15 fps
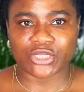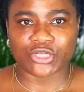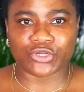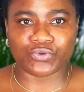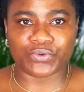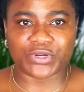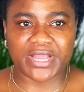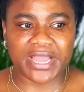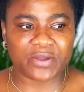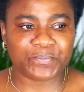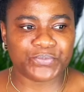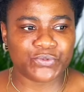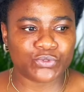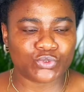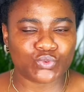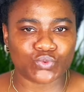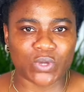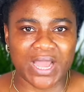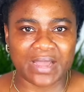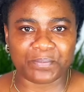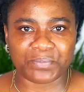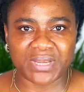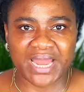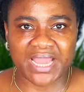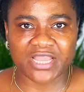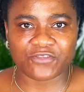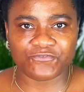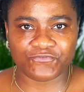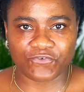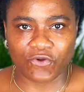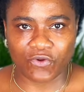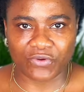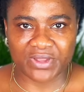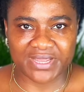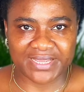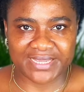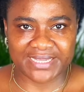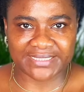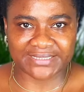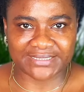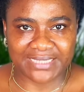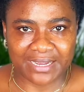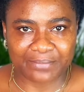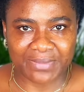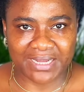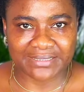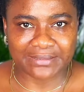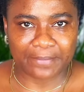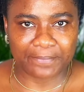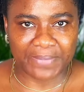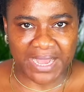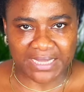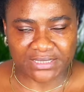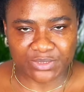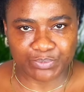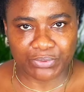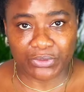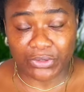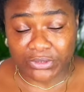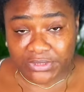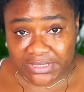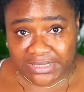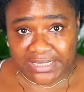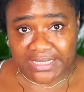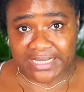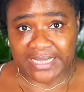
he will help you to apply for a German passport,